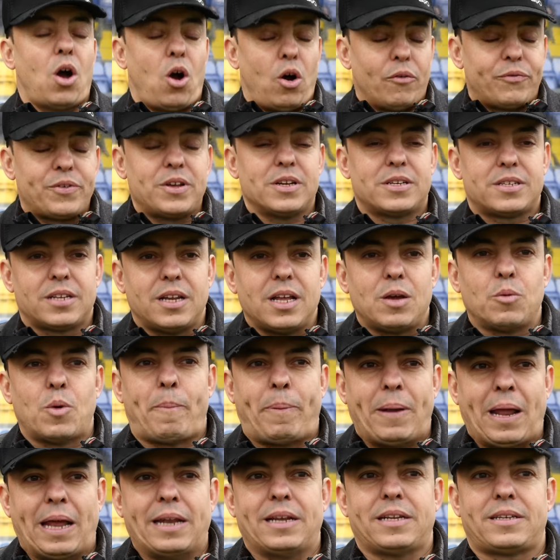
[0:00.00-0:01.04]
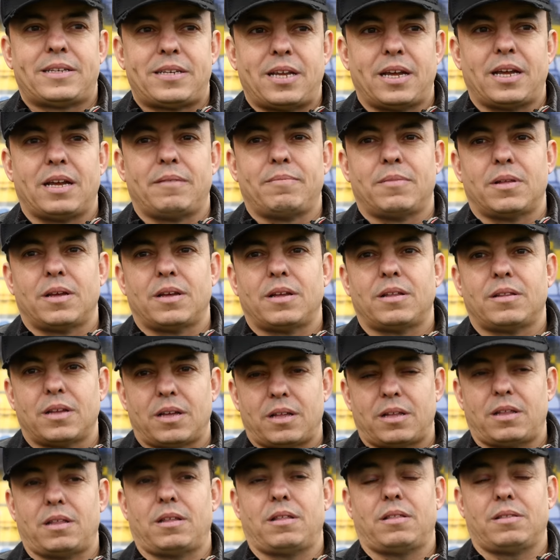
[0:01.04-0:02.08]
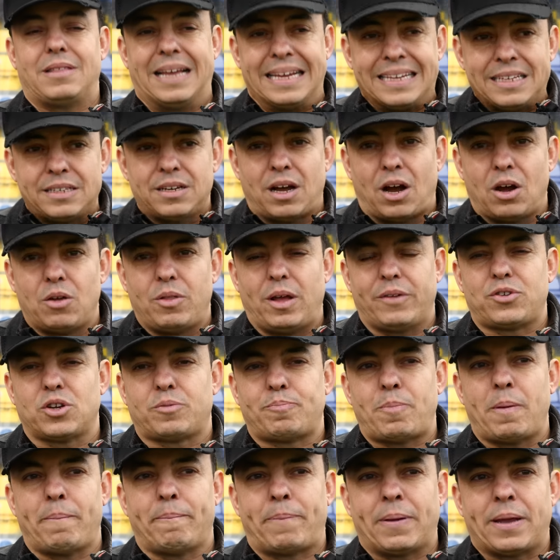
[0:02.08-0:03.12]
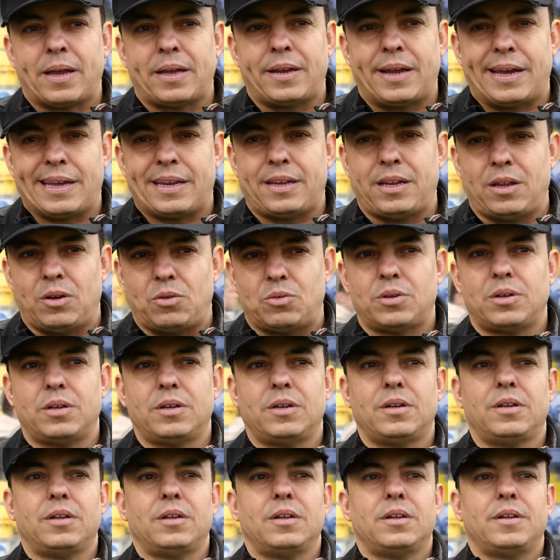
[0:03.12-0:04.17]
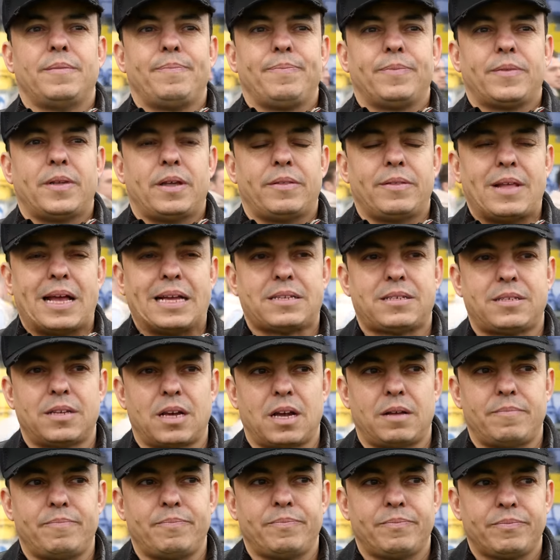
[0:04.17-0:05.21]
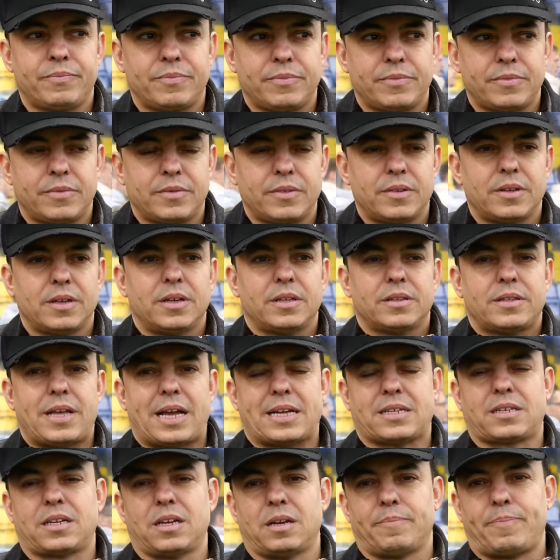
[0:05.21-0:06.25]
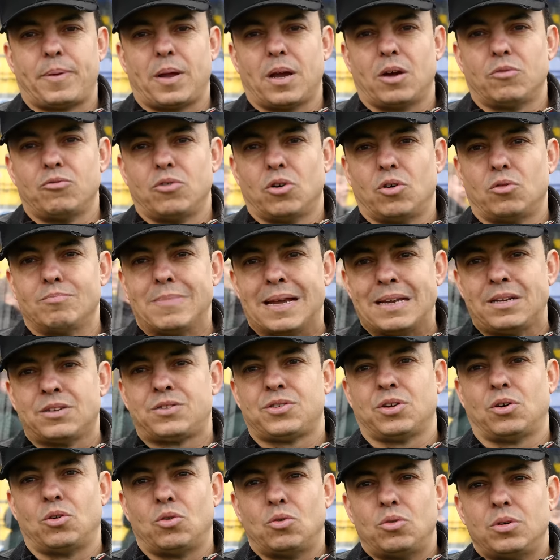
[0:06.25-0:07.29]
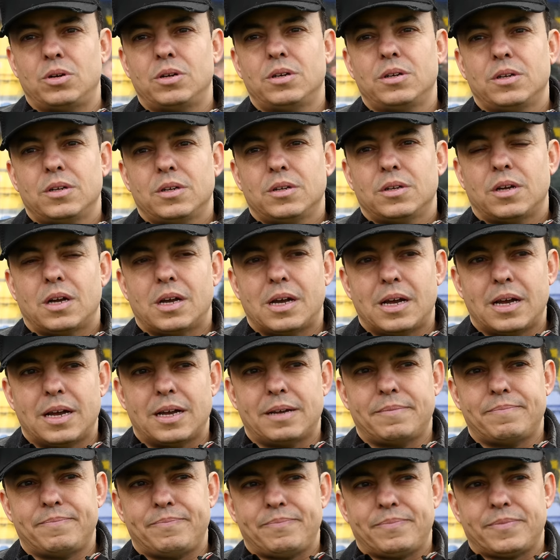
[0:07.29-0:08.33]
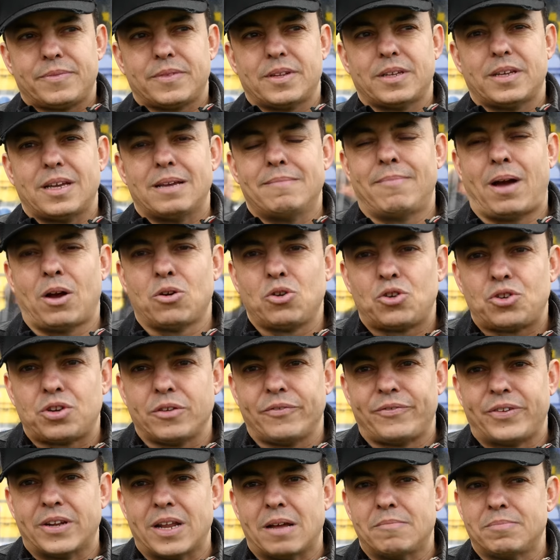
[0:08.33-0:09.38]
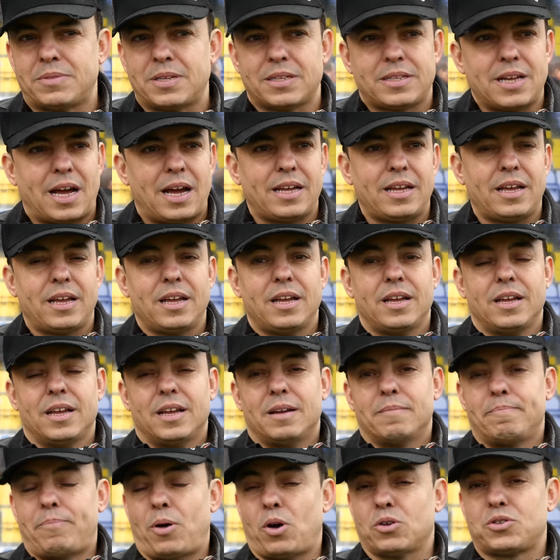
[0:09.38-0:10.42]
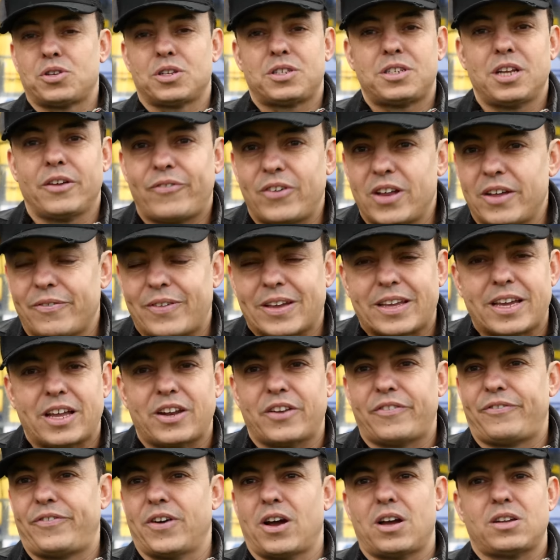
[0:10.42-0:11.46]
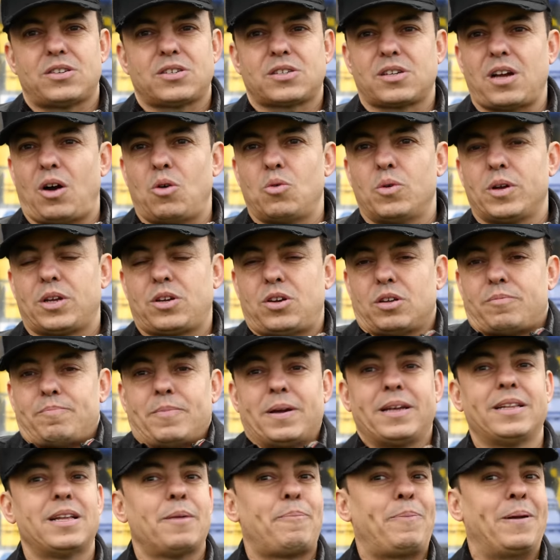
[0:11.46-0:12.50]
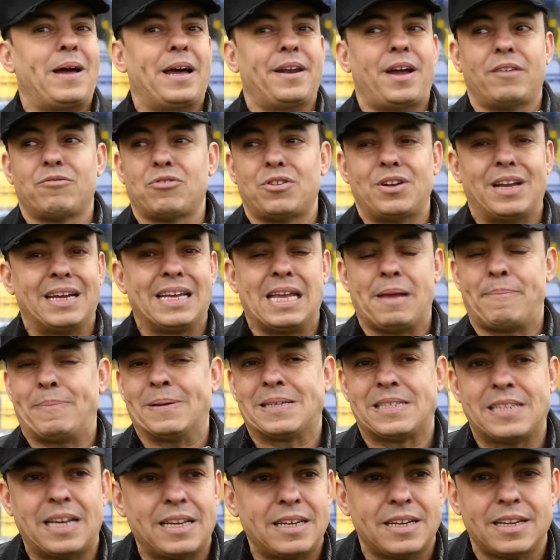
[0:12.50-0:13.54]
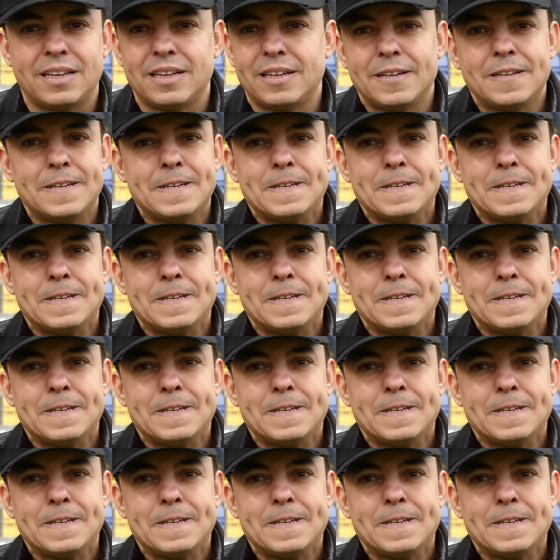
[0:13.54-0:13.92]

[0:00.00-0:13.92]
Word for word: obviously we're playing a team that, that they know they've just been beaten eight 0 and that's um, that's going to be a real mental um, emotion for them today. Positively, if they get the first goal, it could mean they're playing 180%.